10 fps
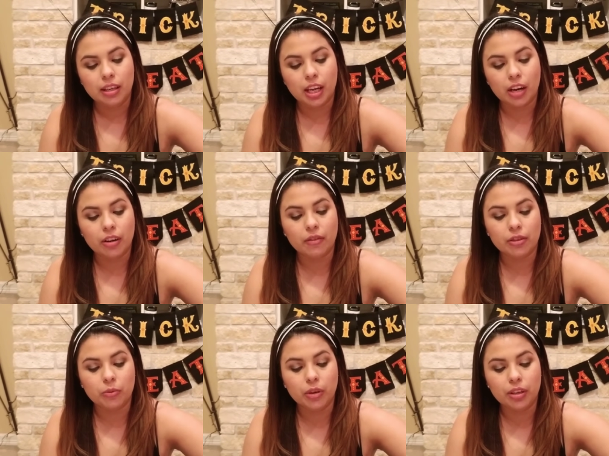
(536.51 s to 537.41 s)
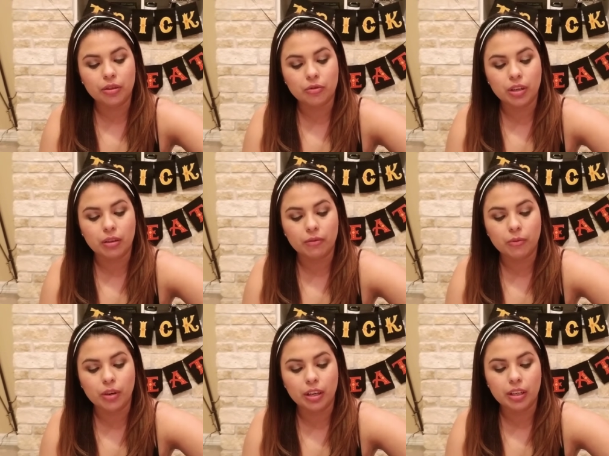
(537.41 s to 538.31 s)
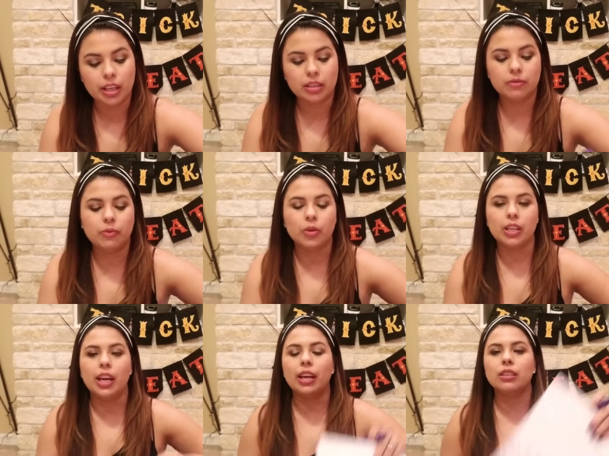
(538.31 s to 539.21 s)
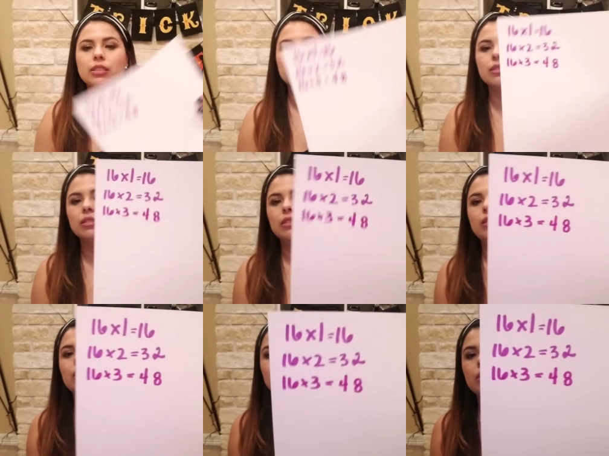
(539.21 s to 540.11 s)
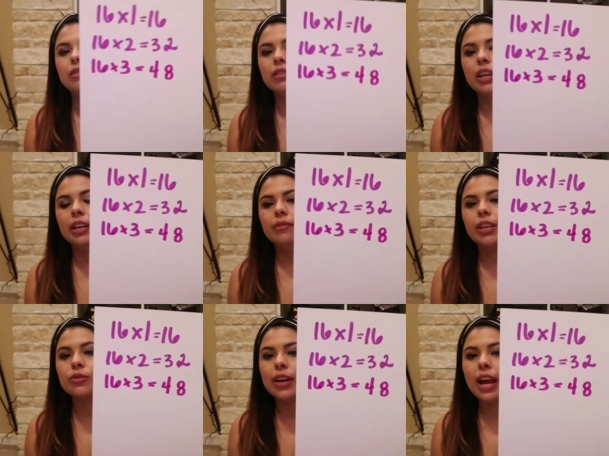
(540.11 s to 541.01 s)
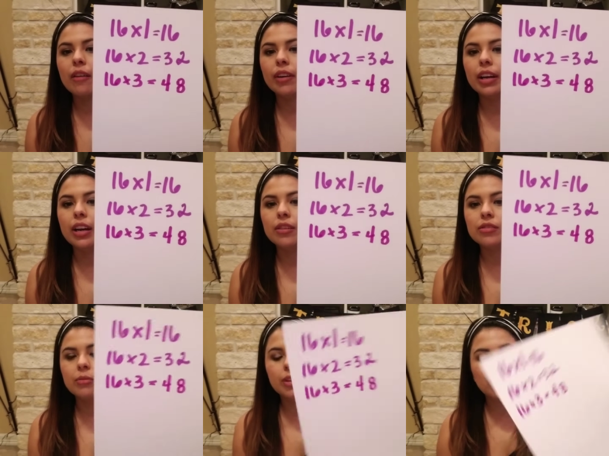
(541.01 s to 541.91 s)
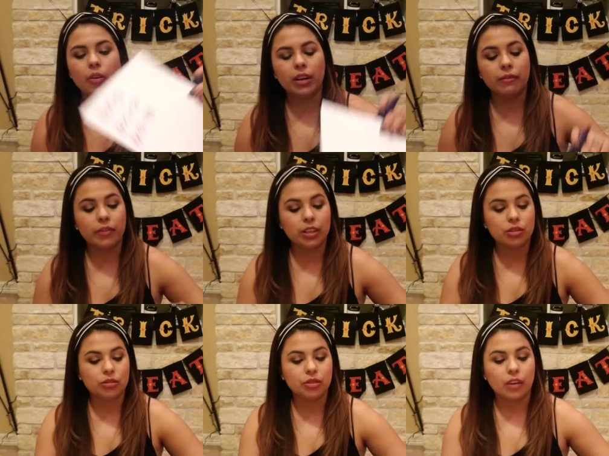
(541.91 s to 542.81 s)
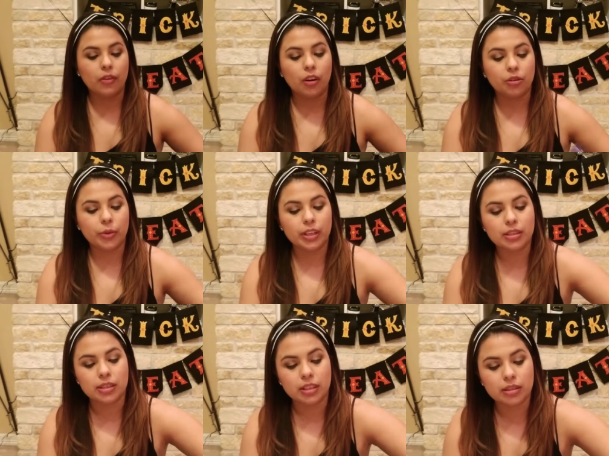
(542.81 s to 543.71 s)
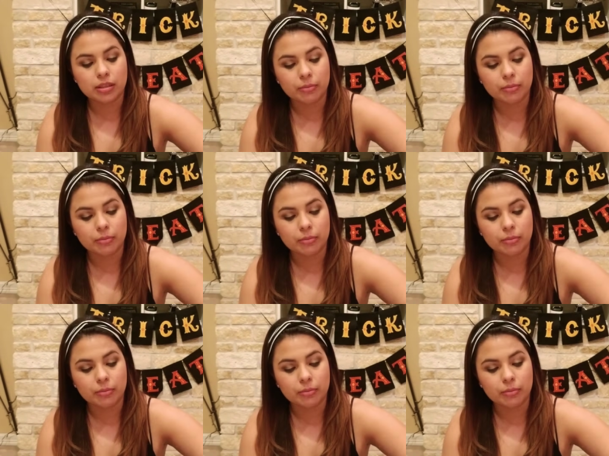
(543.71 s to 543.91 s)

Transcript: Carry over the 1, 3 and 1, that's 48. Okay, that's what I have right now. So I'm going to go ahead and finish those off all the way to 6.